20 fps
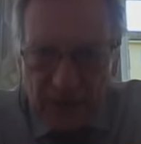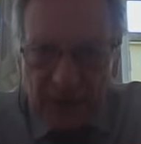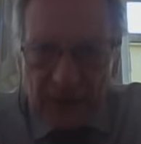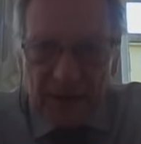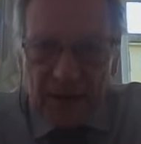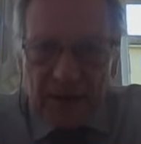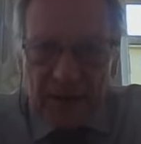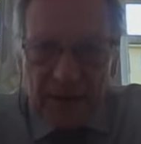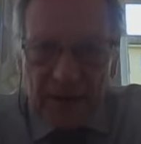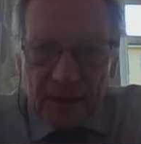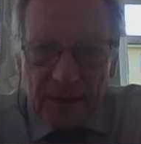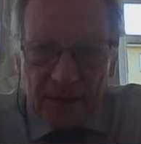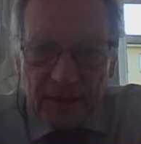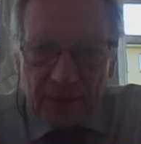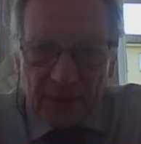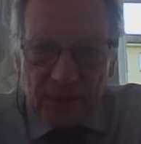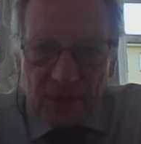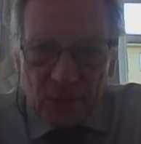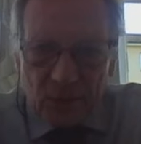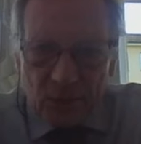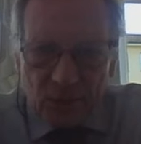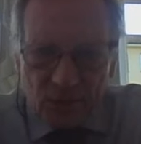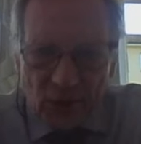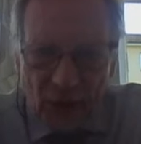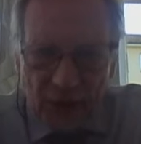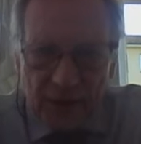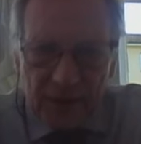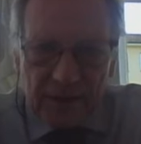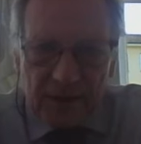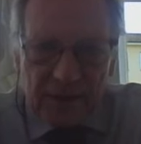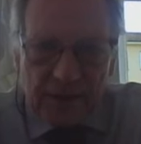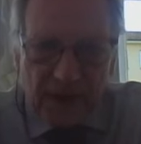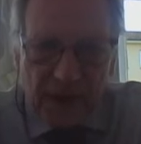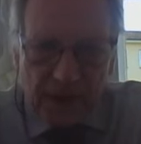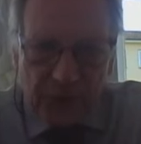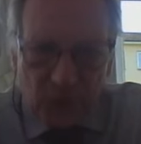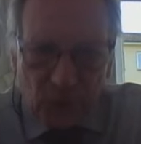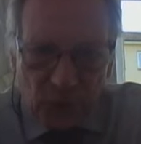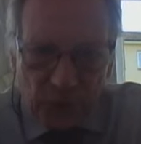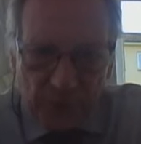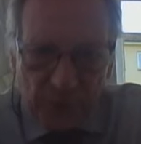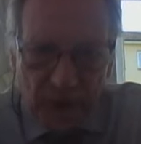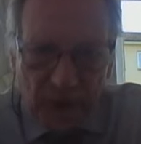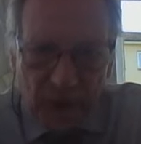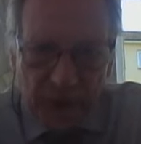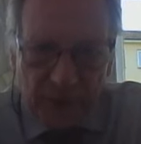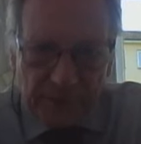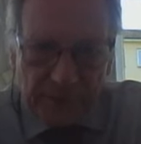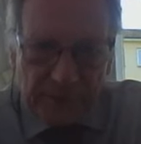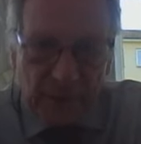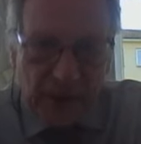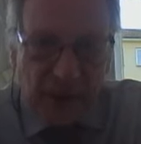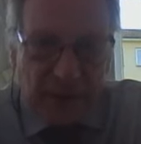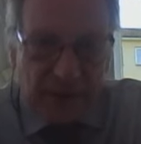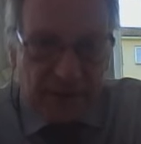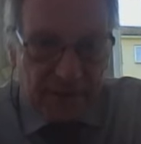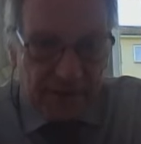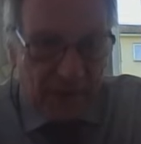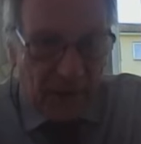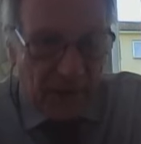In China and Japan and in